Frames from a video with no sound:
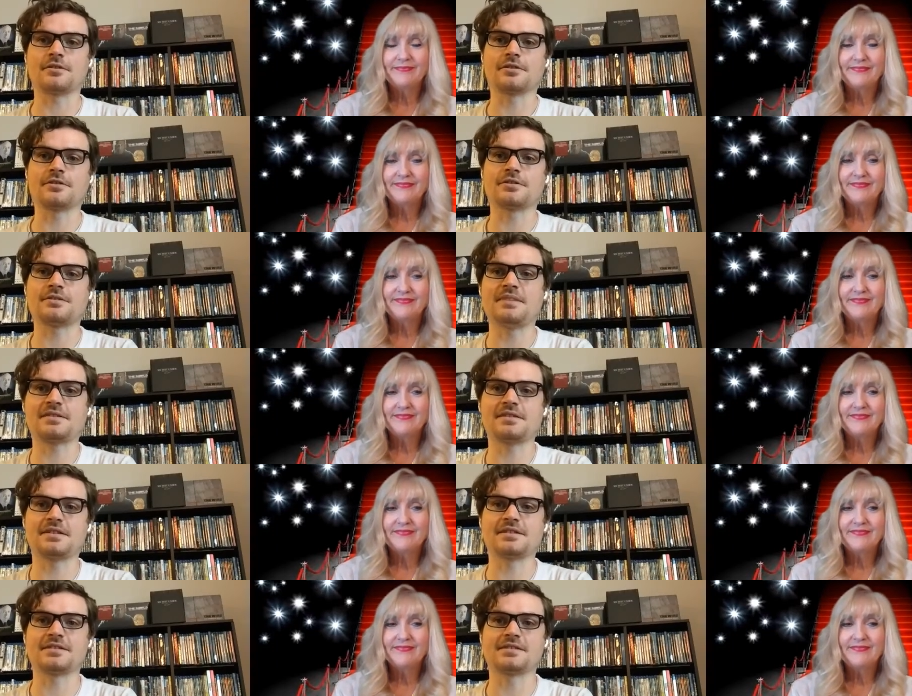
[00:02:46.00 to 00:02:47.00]
Speaker 1: harder to make
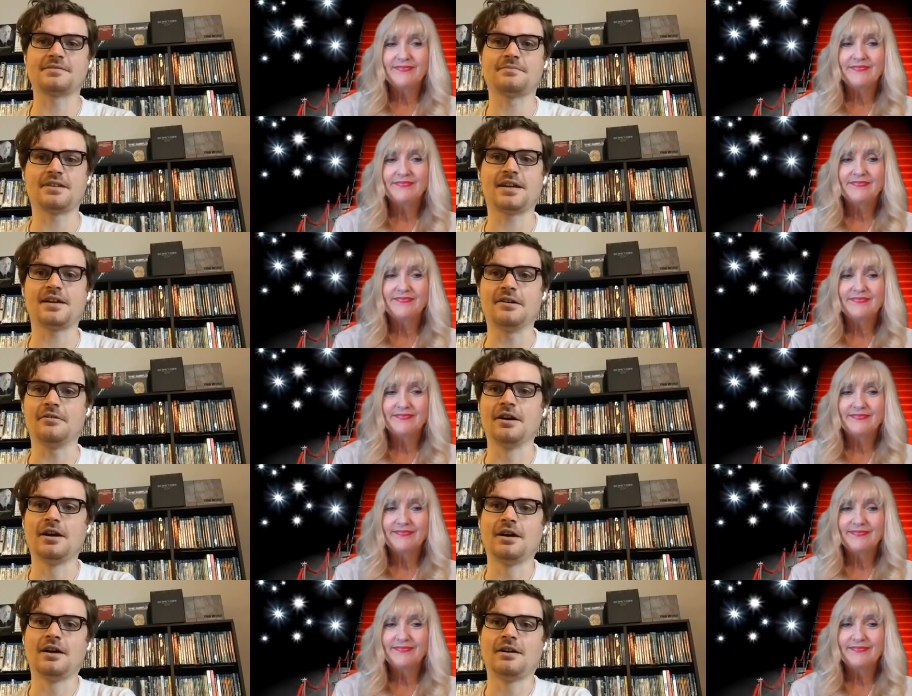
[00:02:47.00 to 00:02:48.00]
things now
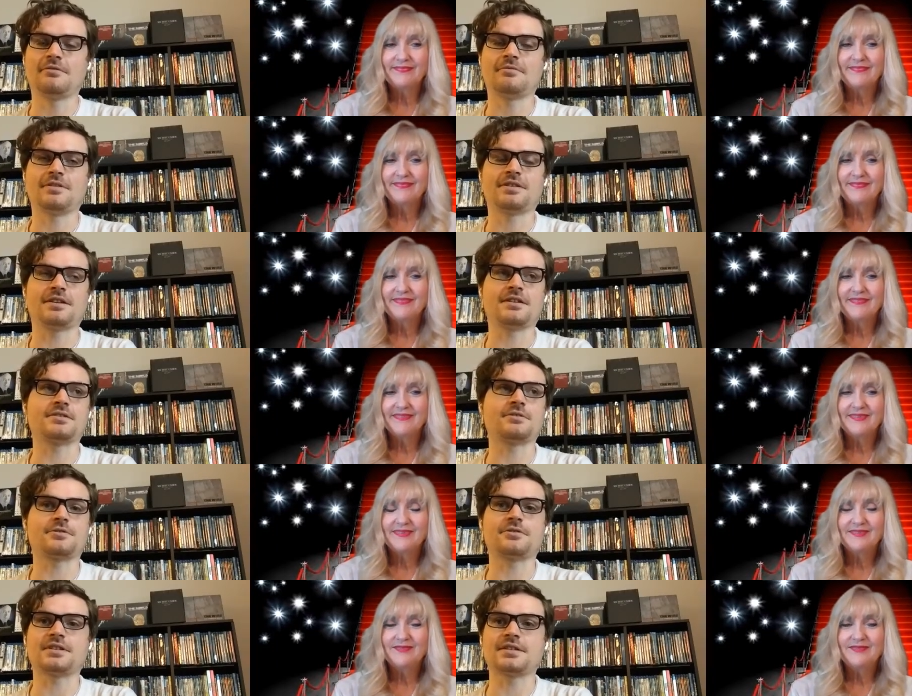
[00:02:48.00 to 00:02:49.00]
with uh,
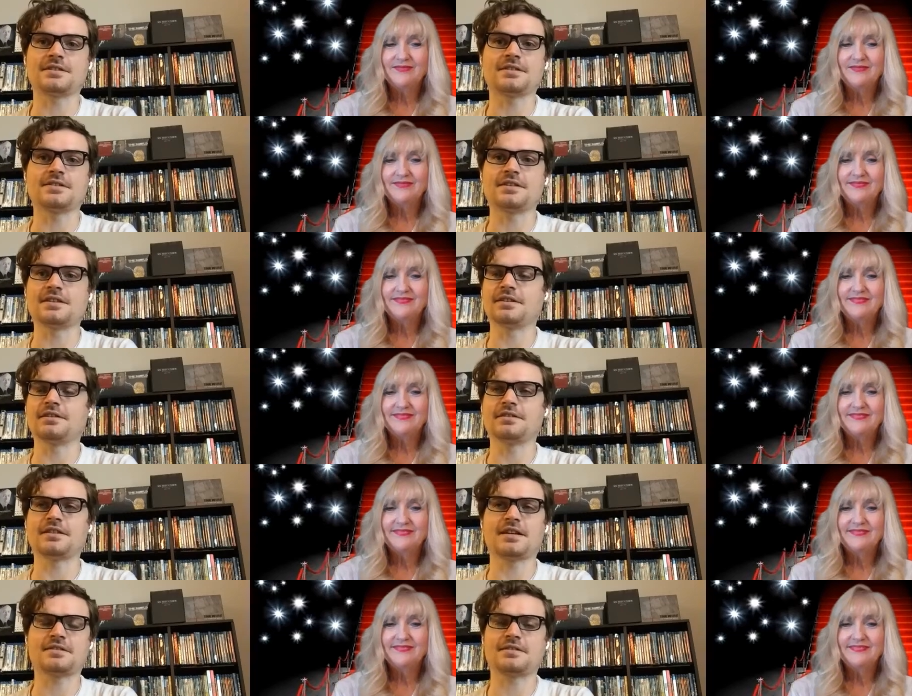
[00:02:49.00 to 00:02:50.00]
social distancing
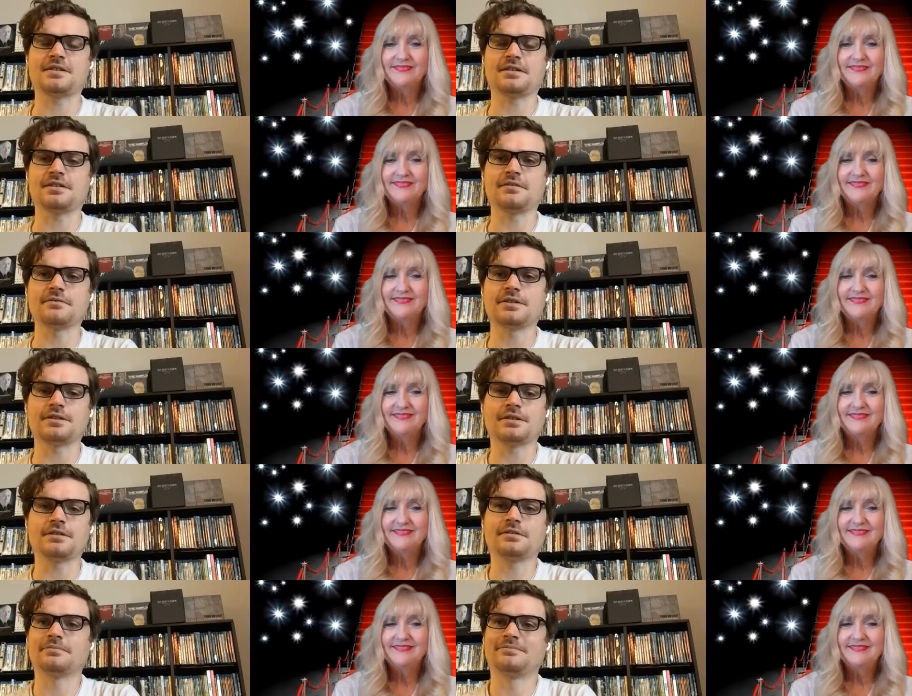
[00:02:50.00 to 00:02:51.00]
and testing and
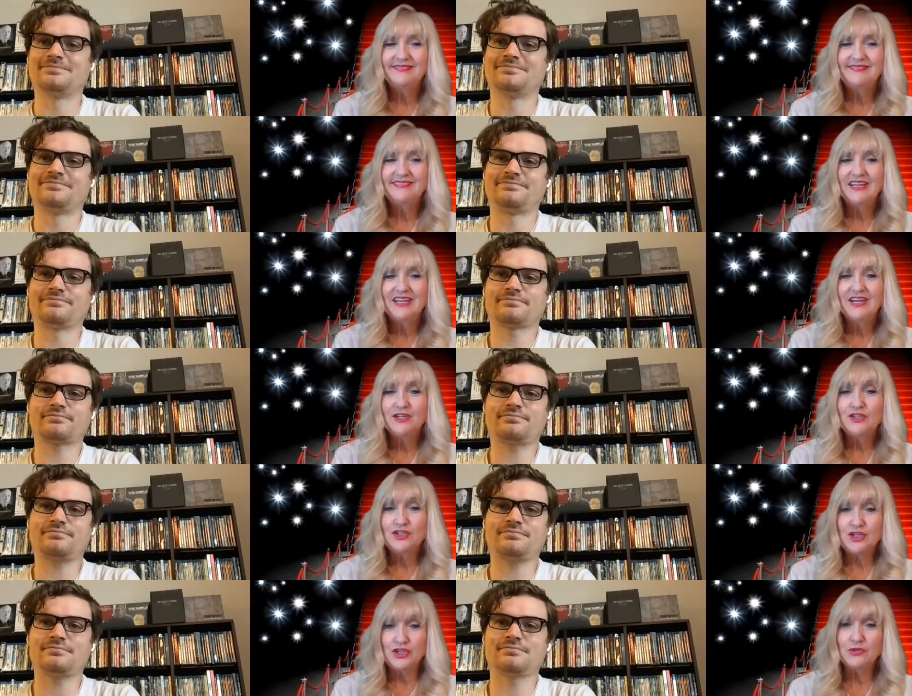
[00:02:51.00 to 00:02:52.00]
everything.
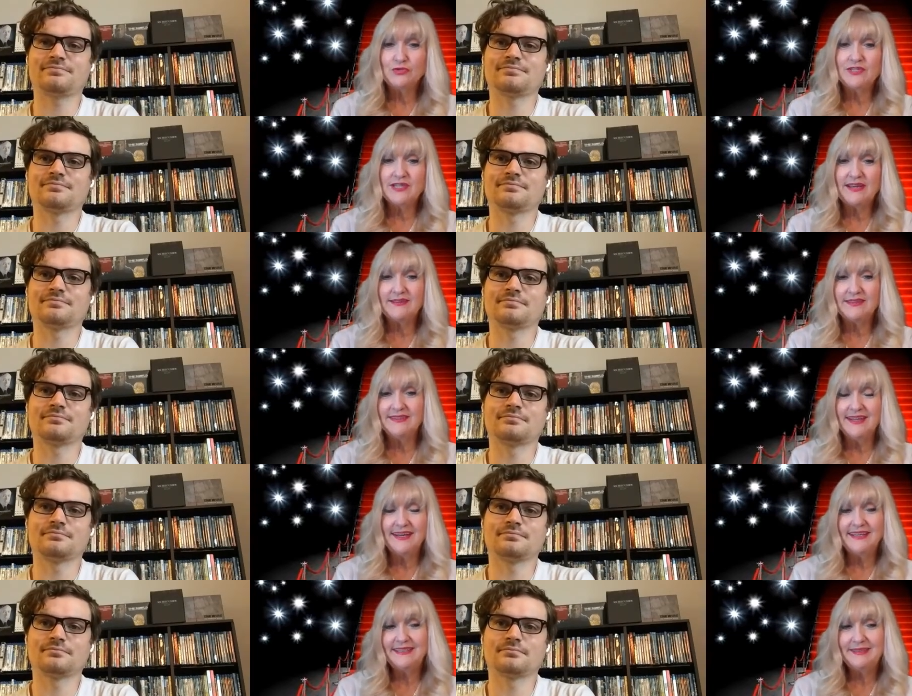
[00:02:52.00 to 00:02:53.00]
Speaker 2: Do you date
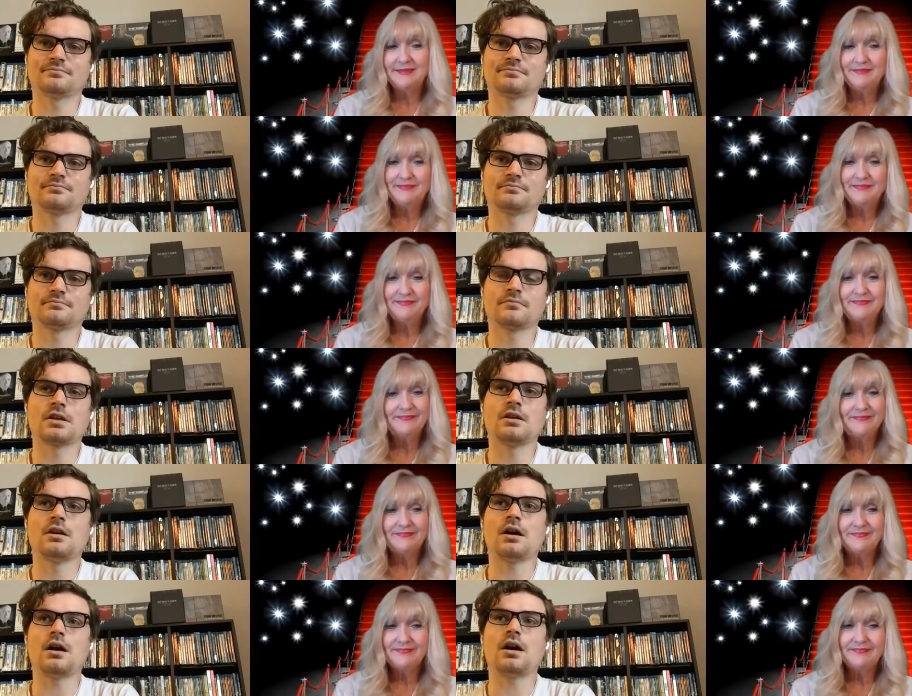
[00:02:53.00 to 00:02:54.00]
online?
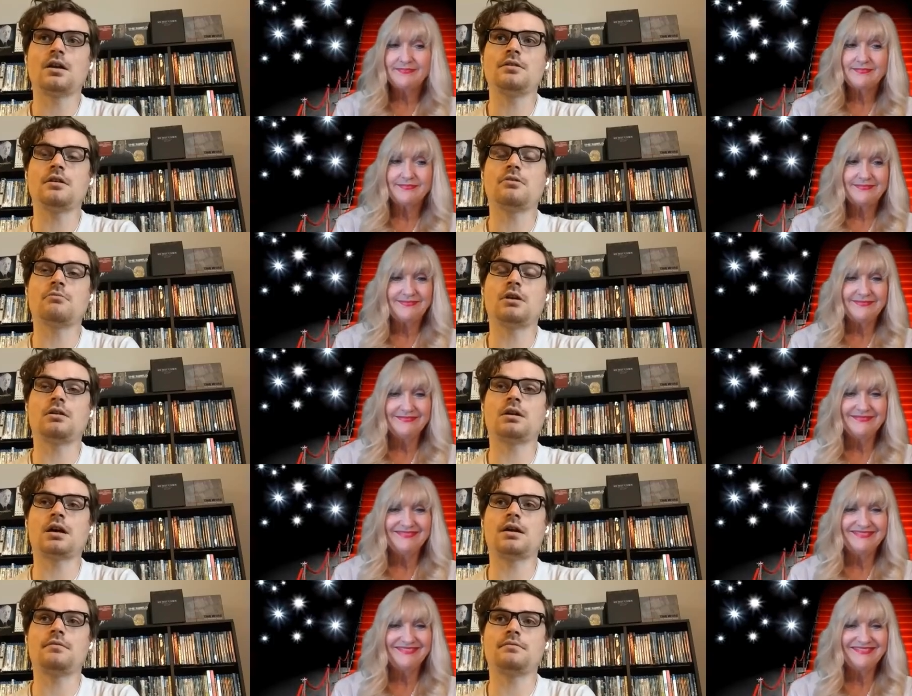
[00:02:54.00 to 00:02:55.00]
Speaker 1: Uh, no, well,
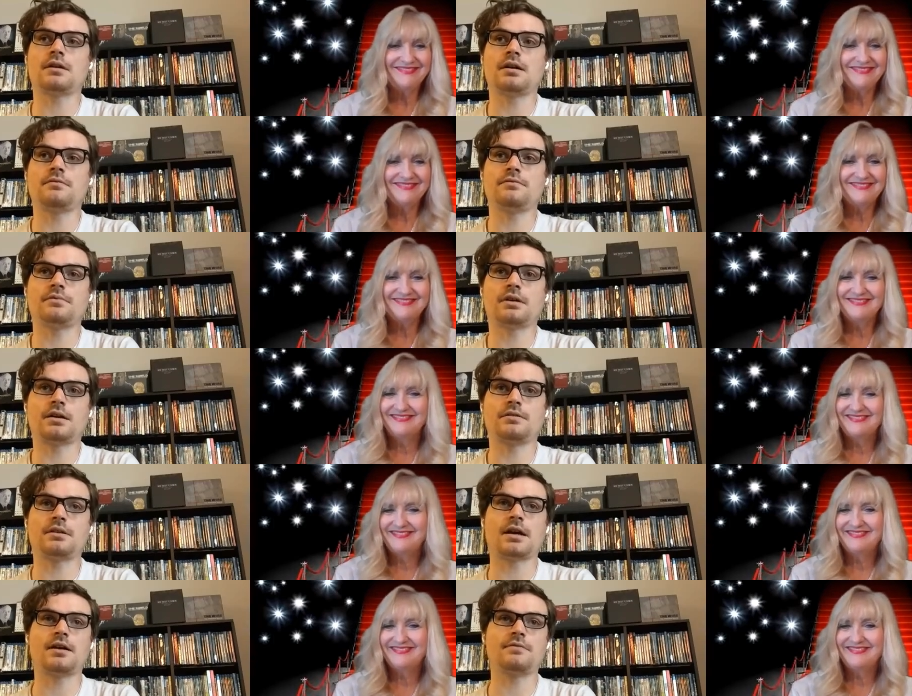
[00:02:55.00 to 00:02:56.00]
I, I,
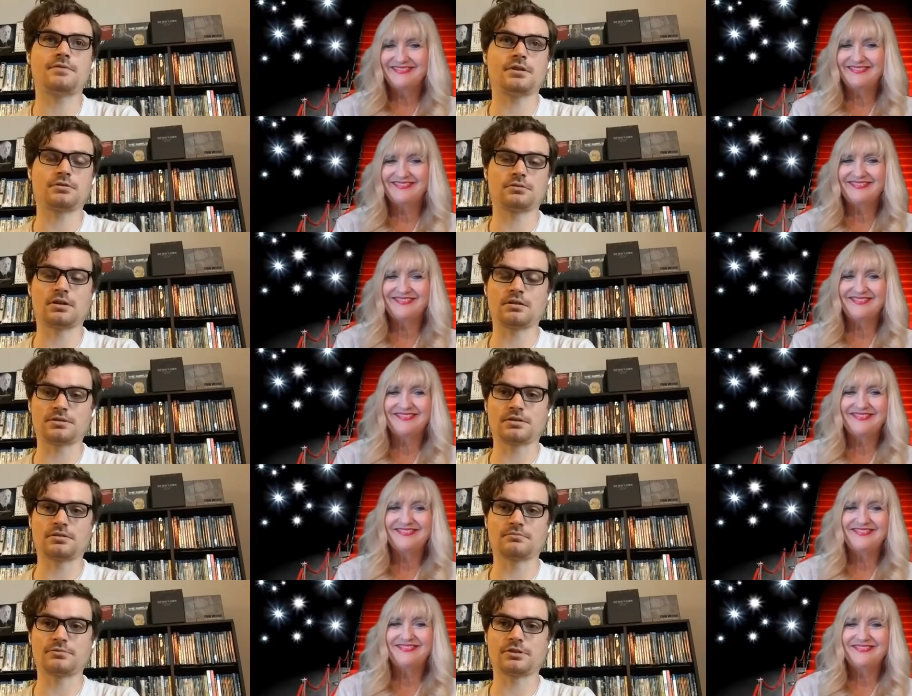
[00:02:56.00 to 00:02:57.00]
I have a
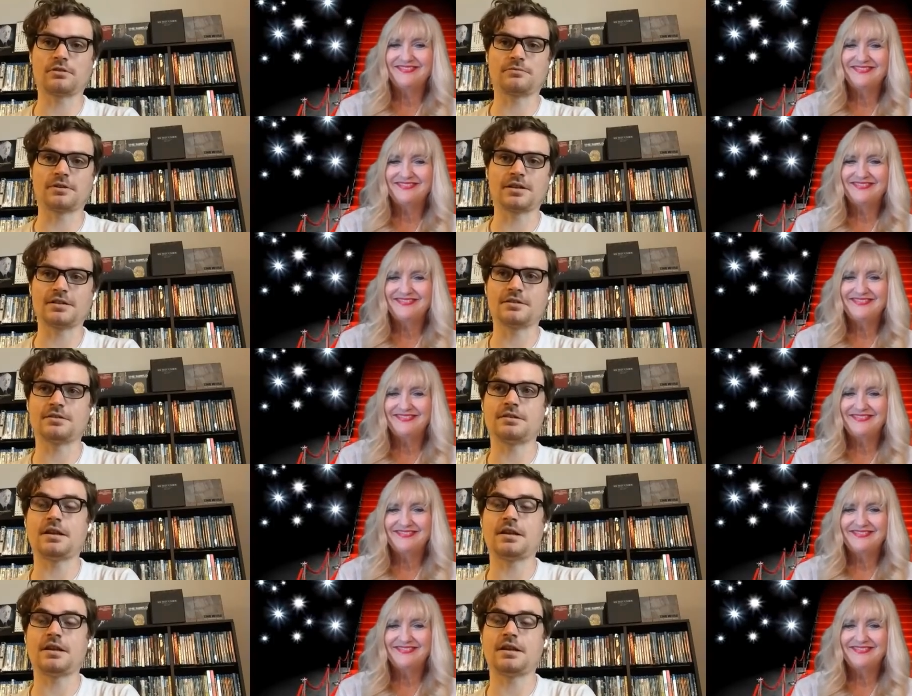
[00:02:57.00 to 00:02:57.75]
long-term girlfriend